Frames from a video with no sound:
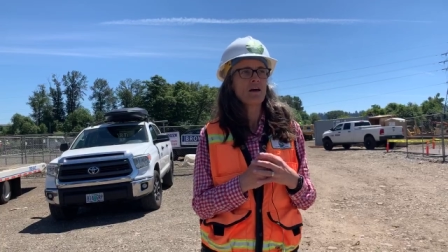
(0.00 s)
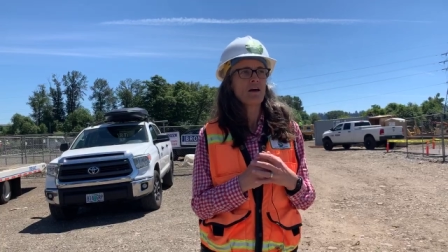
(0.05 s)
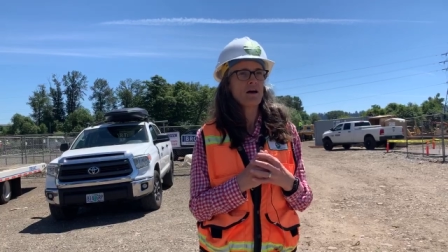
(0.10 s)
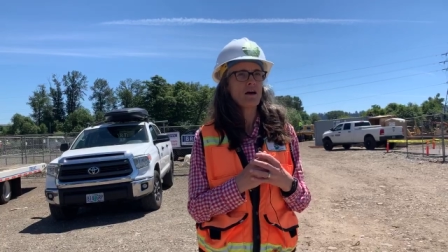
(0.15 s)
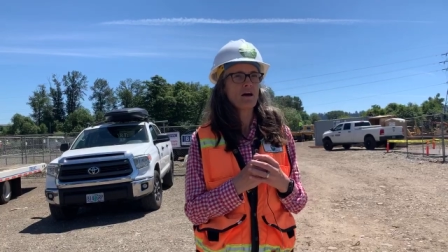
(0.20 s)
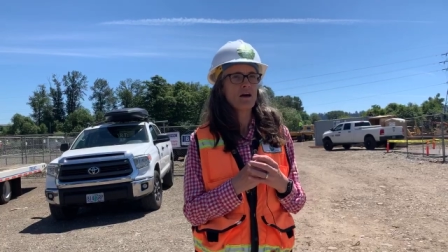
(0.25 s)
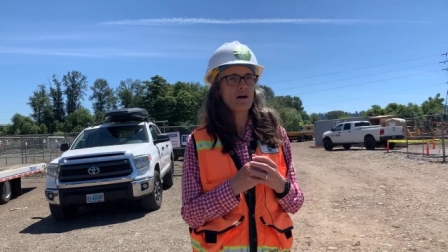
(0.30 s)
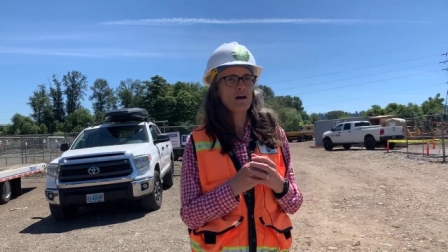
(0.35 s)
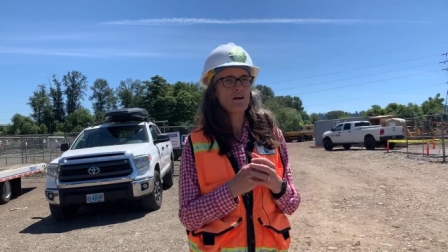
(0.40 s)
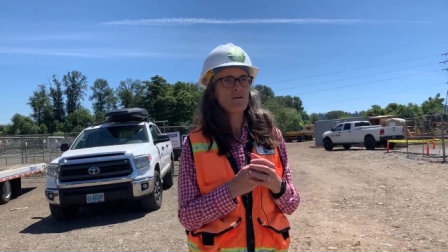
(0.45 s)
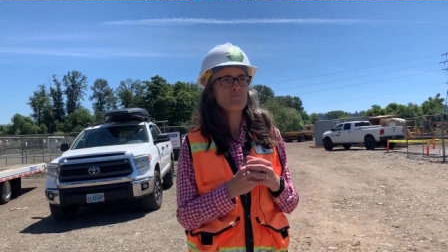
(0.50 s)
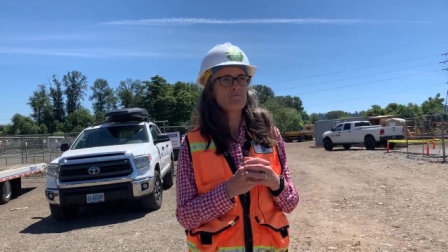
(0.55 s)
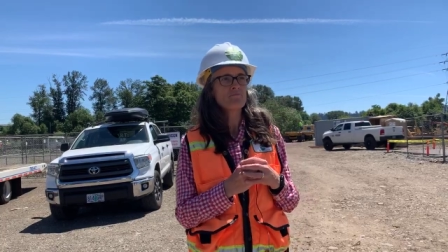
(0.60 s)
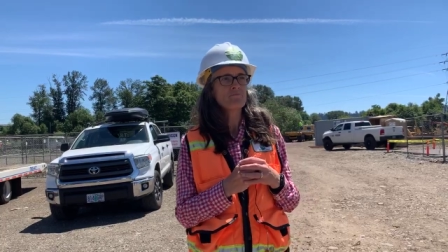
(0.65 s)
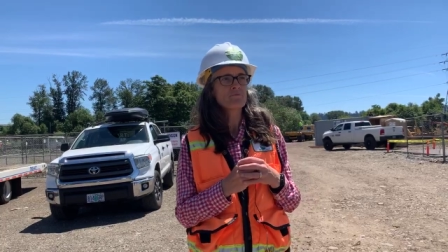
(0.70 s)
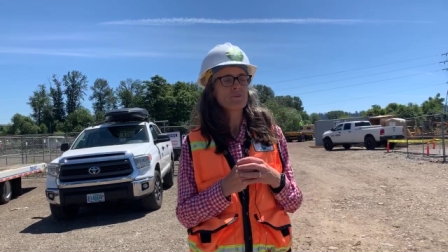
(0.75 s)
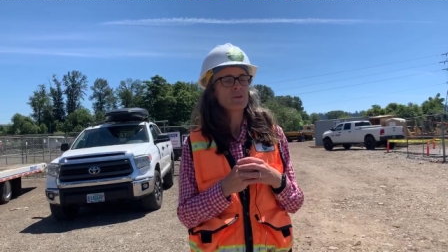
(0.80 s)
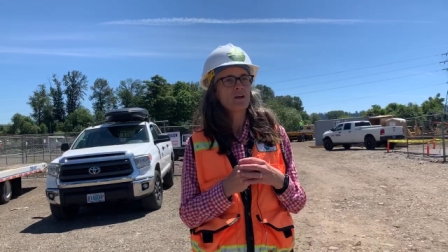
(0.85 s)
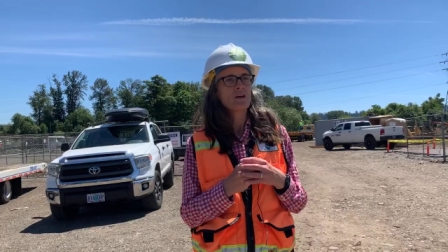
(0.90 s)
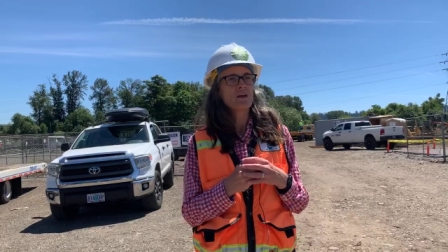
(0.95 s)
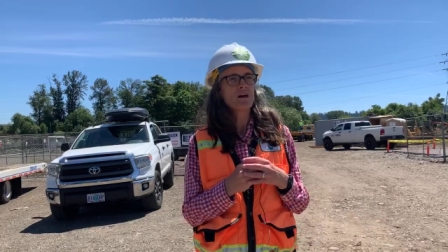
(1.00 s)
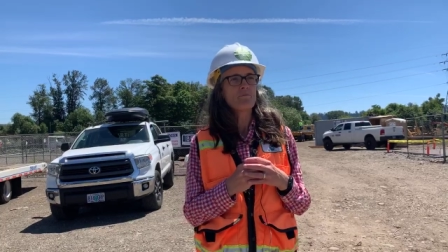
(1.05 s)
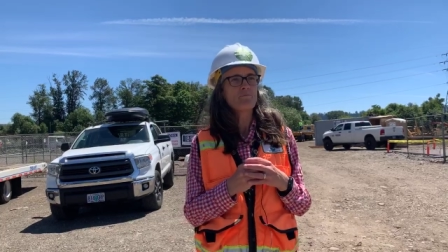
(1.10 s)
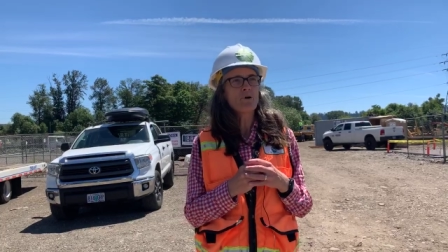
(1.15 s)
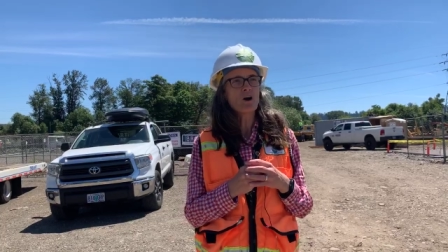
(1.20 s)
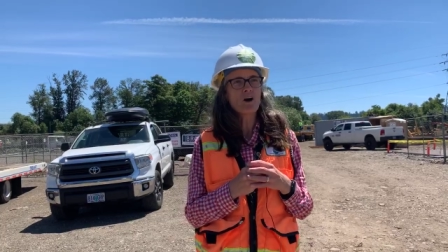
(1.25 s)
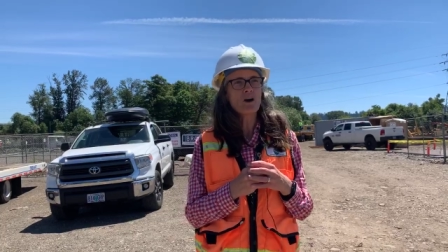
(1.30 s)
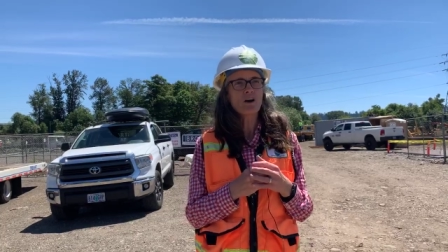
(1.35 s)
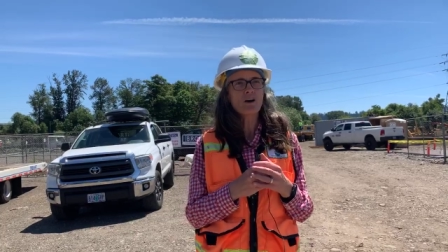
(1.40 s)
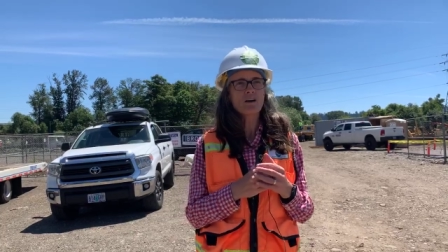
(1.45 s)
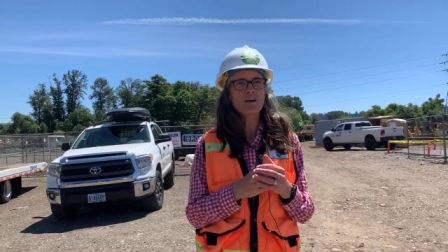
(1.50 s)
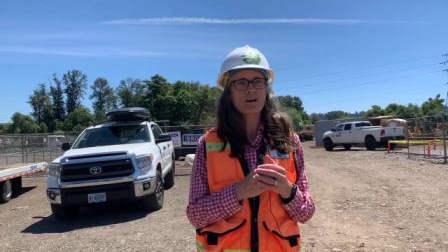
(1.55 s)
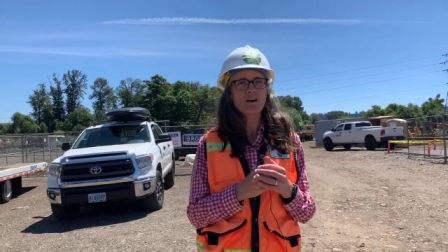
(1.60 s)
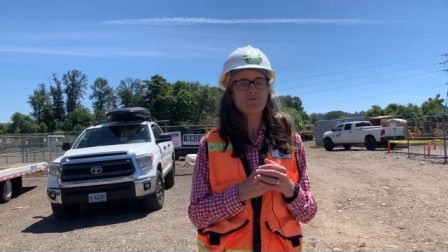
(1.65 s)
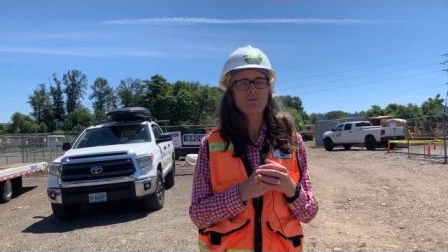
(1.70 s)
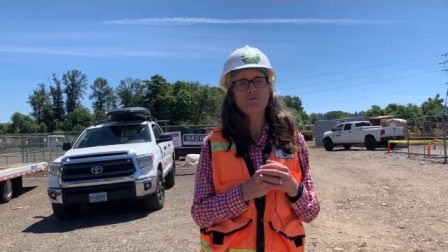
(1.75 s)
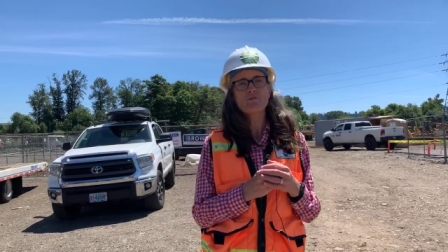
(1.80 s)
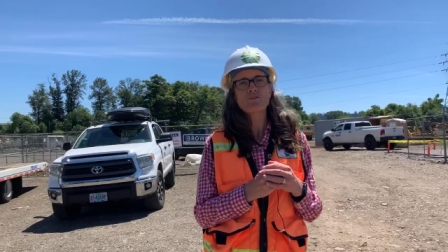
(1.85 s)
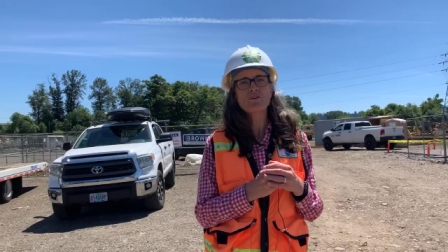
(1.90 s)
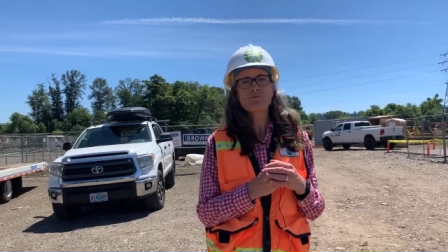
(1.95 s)
A
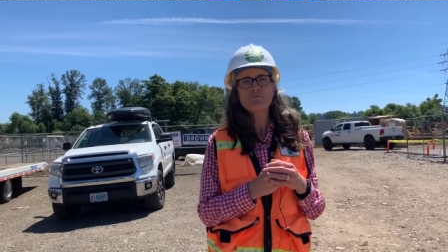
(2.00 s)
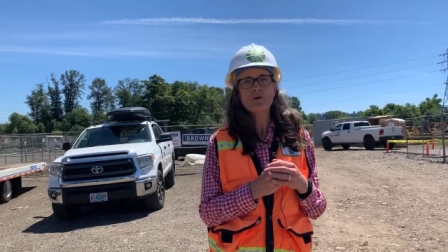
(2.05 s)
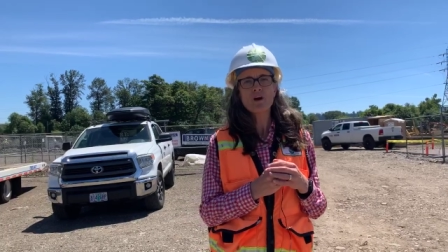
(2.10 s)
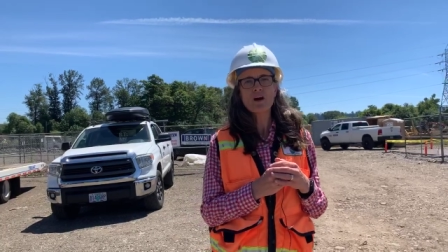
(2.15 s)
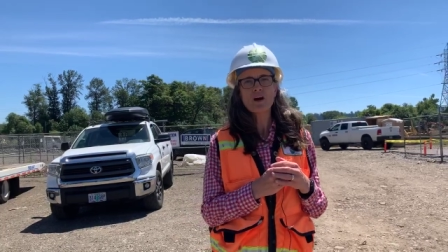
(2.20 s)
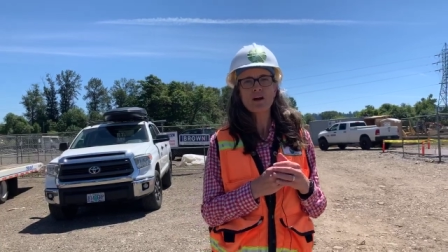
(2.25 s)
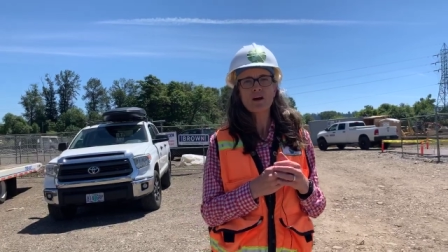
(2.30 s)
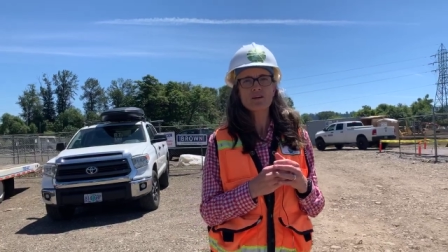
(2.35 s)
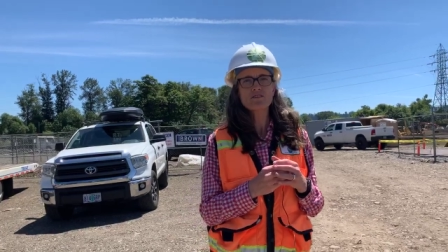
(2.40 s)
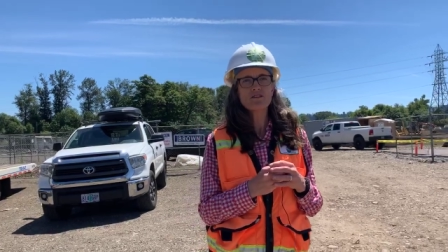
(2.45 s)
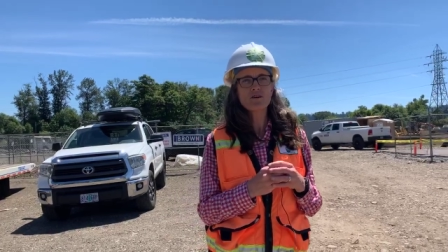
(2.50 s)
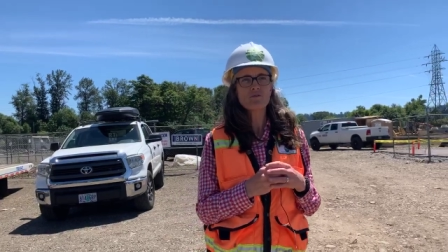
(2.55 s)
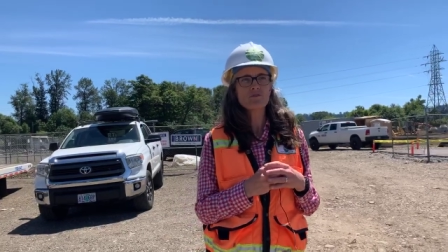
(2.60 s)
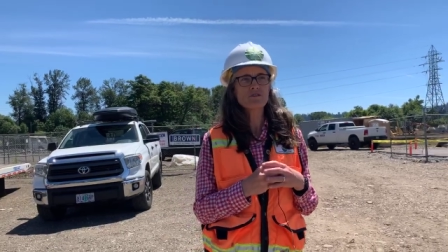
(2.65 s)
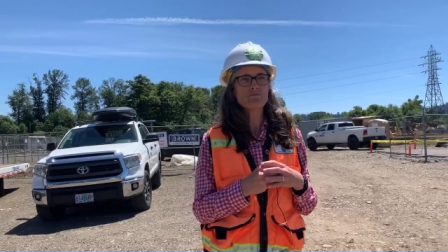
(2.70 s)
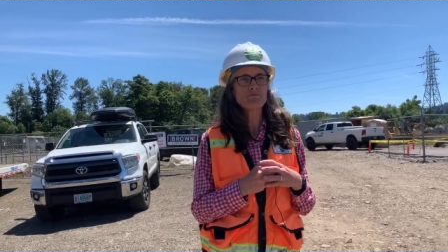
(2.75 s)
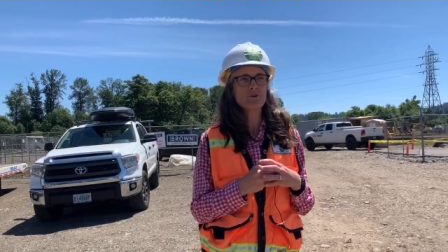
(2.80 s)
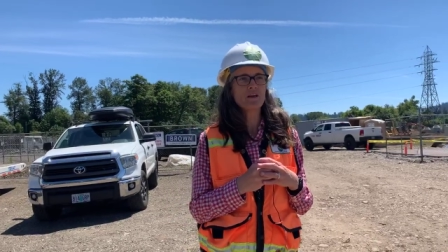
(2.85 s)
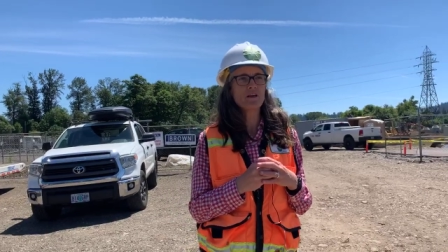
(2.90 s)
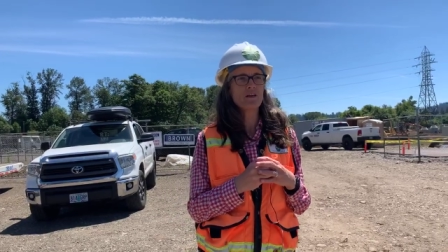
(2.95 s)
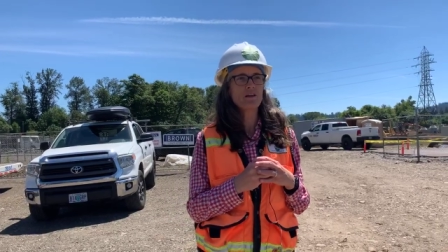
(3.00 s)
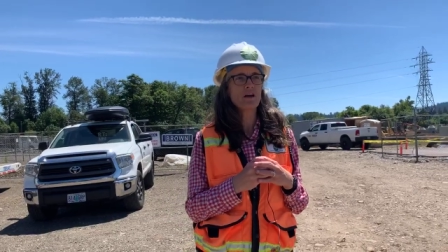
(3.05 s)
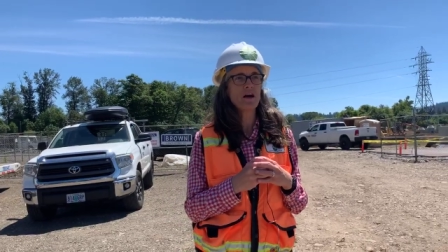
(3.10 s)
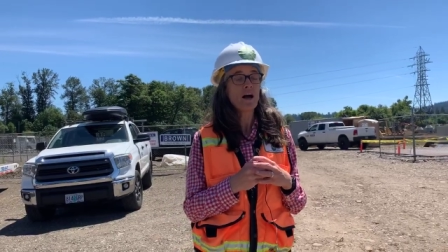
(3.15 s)
riverfront park has always been